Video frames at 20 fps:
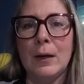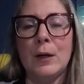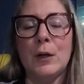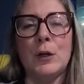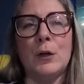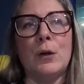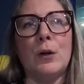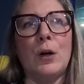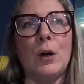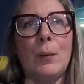
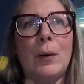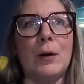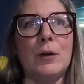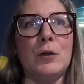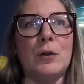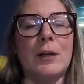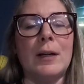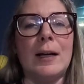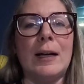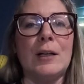You can go out and
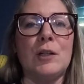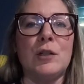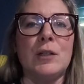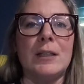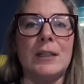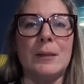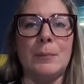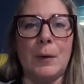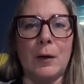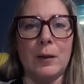you can actually
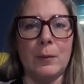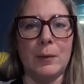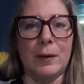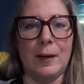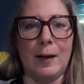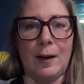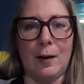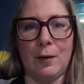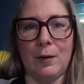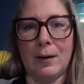smell them on the air.